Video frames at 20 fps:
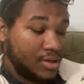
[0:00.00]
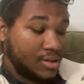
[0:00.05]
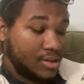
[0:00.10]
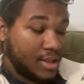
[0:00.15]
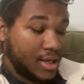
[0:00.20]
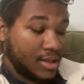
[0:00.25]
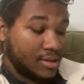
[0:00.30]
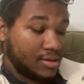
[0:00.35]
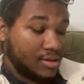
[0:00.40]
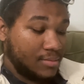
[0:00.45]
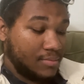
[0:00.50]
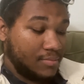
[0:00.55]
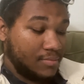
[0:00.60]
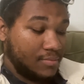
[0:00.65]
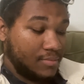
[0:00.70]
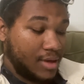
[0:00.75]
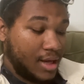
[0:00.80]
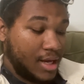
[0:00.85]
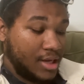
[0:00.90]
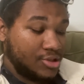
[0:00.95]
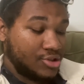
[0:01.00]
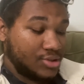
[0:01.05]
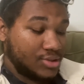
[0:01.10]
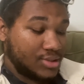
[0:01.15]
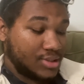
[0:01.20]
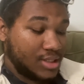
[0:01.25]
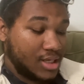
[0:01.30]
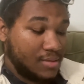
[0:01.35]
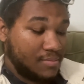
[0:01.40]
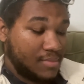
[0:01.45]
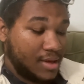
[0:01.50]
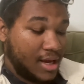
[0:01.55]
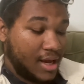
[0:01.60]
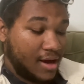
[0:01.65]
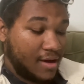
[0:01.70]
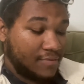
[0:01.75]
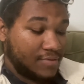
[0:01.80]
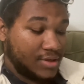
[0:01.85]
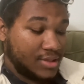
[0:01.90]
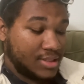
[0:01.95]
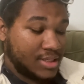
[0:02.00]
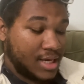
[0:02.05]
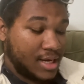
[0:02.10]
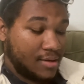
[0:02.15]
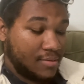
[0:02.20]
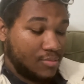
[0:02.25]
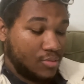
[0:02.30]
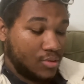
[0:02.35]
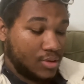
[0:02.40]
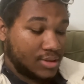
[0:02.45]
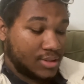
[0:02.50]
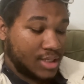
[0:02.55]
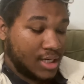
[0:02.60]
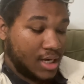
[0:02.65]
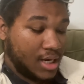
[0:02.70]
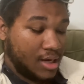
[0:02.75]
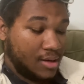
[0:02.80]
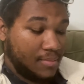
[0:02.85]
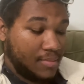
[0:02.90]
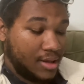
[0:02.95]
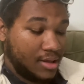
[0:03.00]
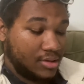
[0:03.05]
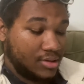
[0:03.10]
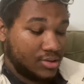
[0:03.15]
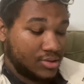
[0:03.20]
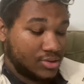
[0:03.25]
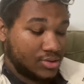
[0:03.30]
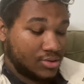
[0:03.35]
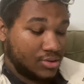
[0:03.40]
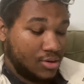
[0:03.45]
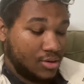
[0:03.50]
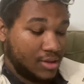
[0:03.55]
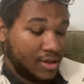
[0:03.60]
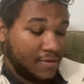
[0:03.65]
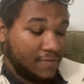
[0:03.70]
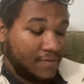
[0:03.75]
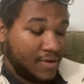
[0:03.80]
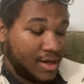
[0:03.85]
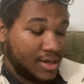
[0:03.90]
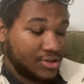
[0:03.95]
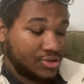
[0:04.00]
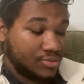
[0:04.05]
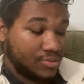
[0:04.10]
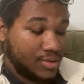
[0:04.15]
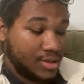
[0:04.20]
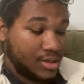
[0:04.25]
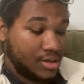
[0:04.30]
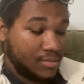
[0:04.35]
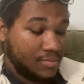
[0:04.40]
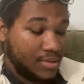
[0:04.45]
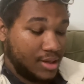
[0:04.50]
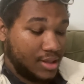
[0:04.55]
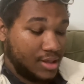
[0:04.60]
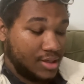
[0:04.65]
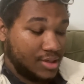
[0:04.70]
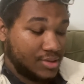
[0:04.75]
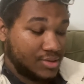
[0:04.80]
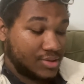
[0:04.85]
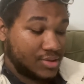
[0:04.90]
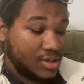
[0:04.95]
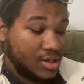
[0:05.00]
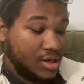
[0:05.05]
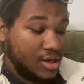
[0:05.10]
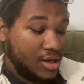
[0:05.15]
that the agency may have to take more time and consult advisory committees